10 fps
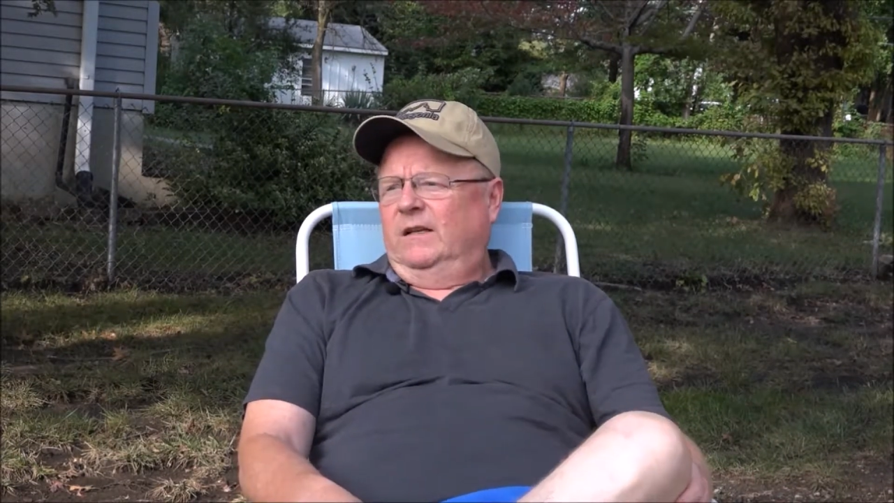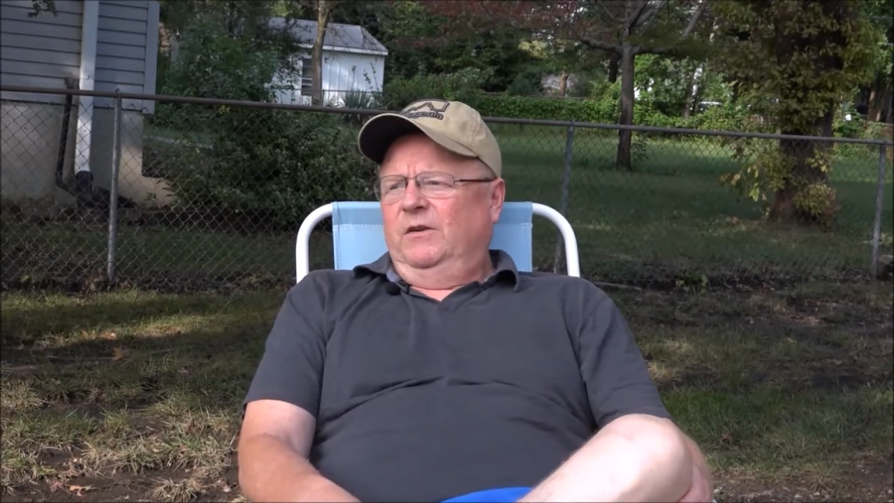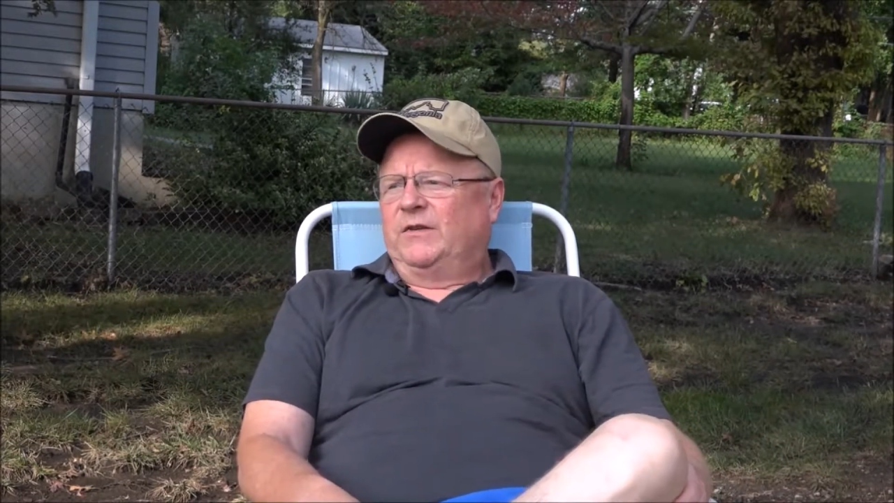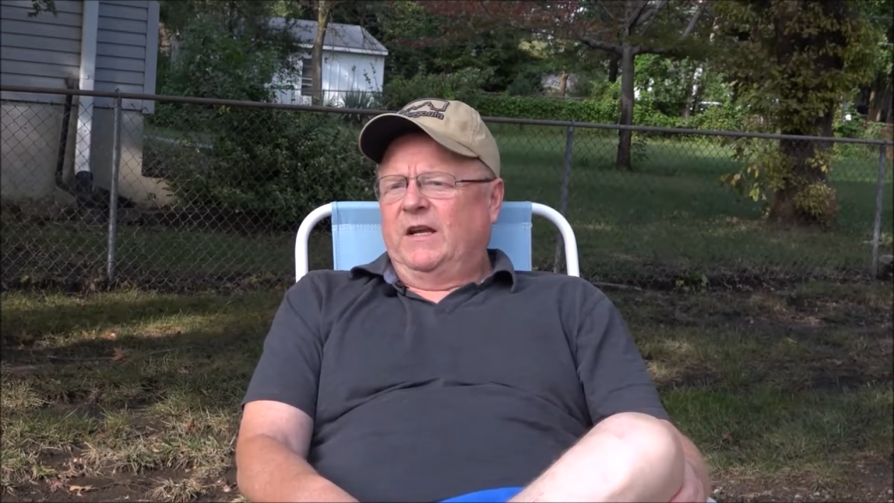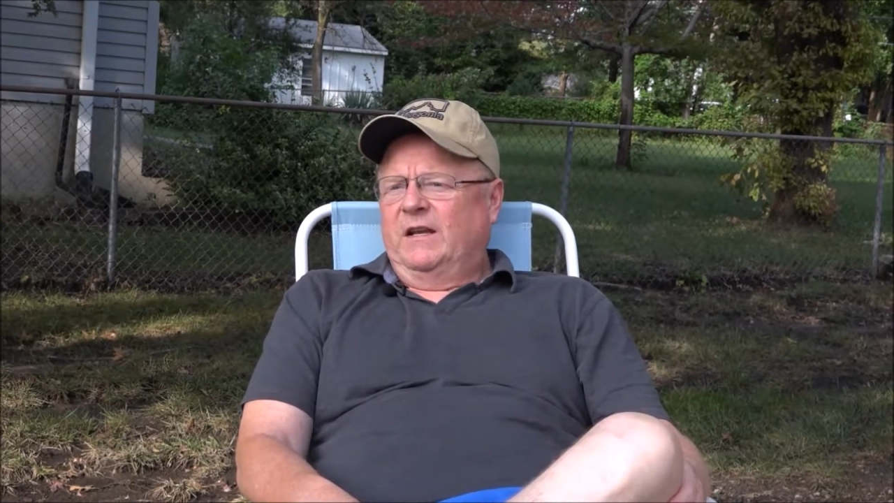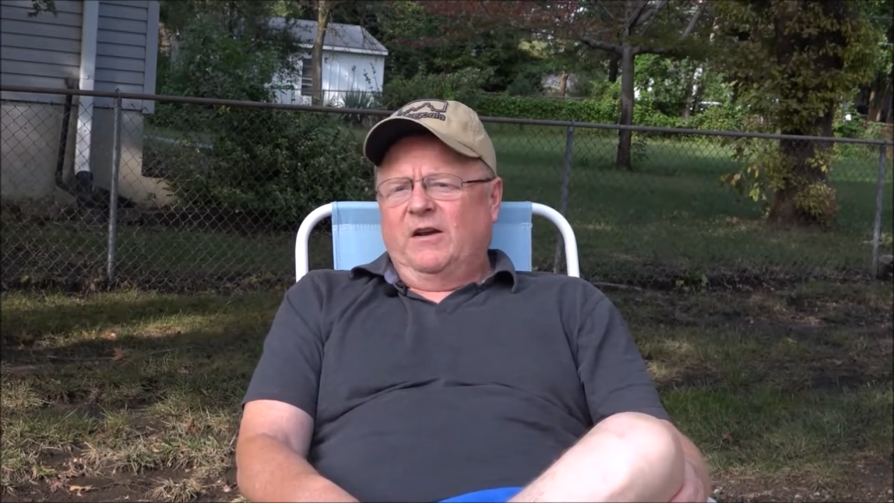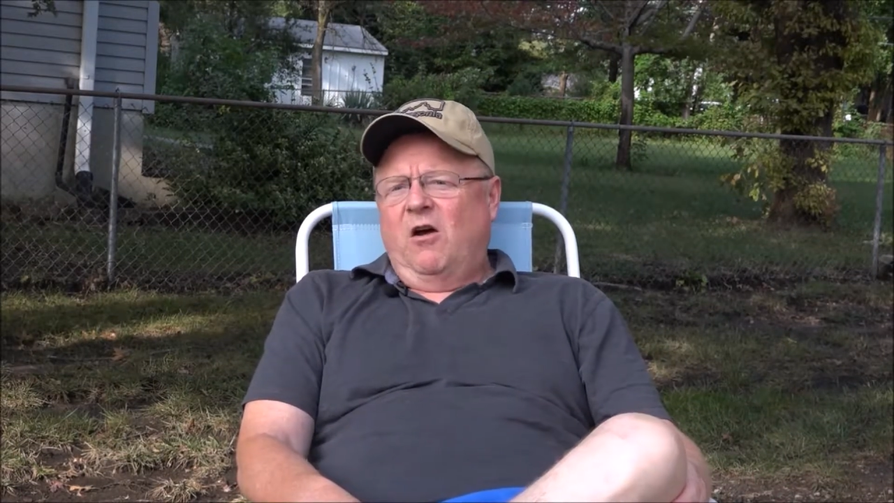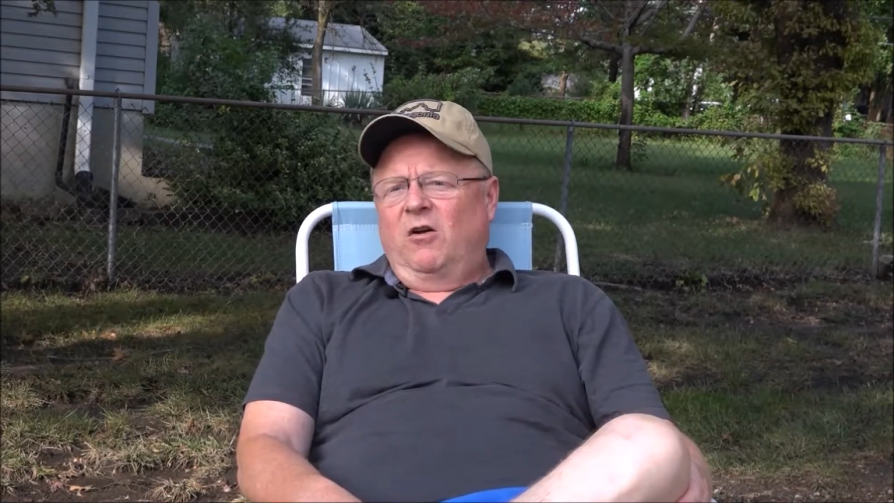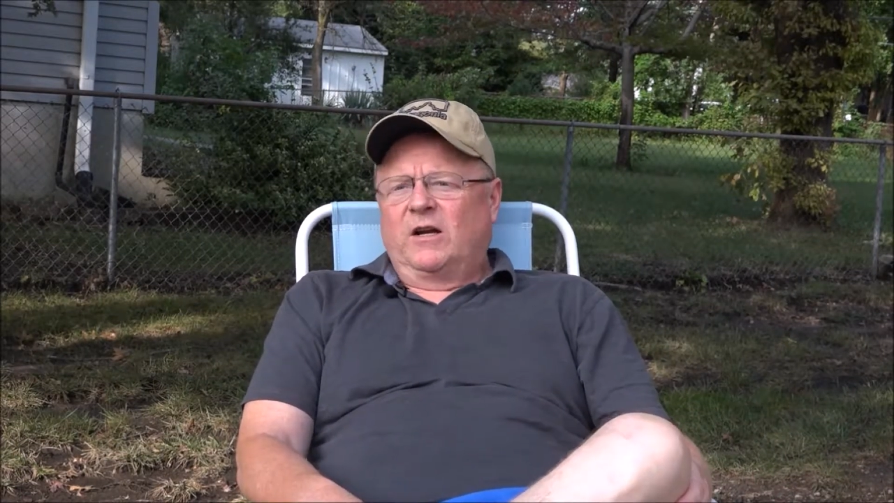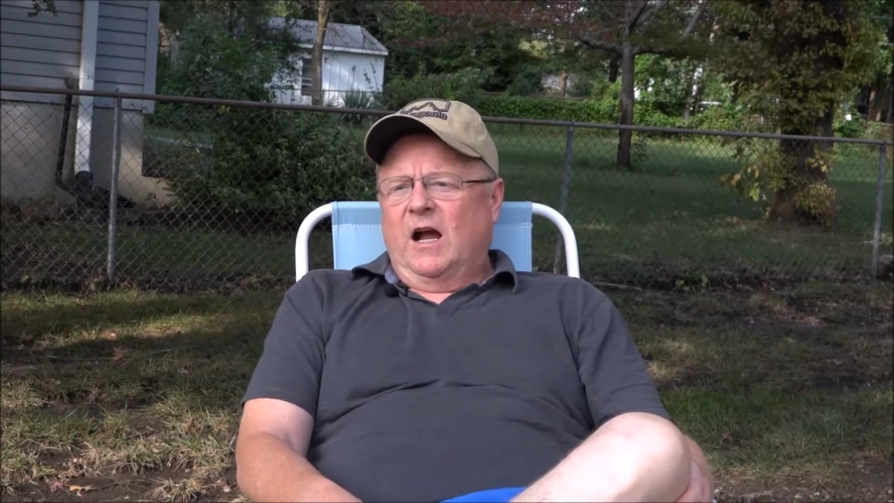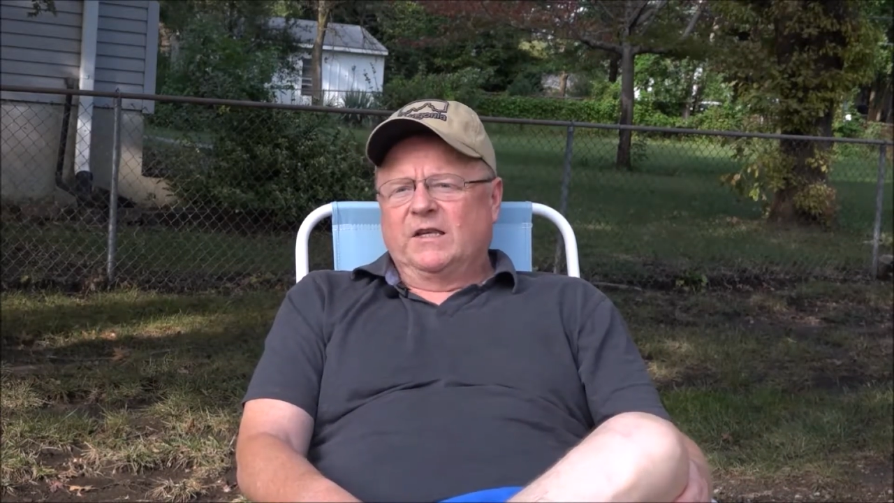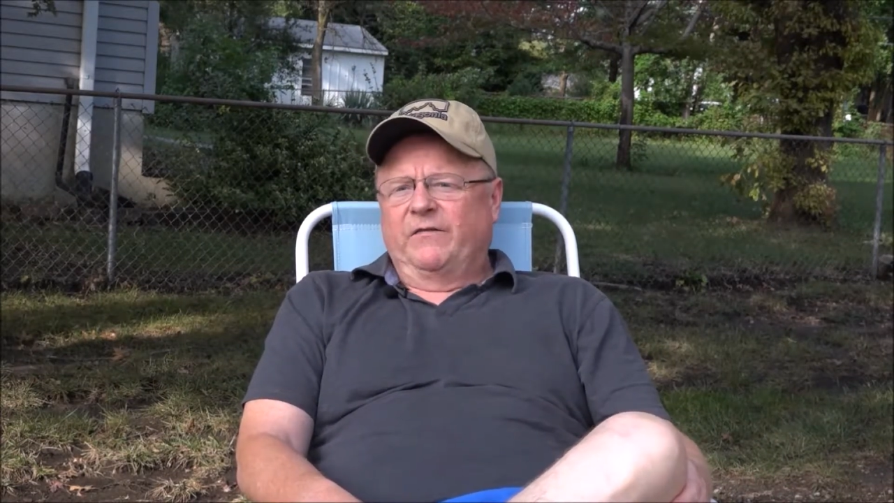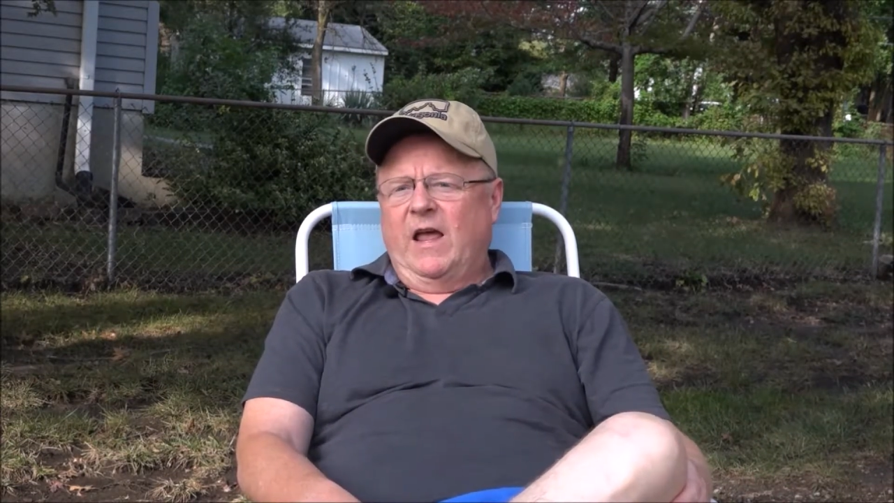you see it in all kinds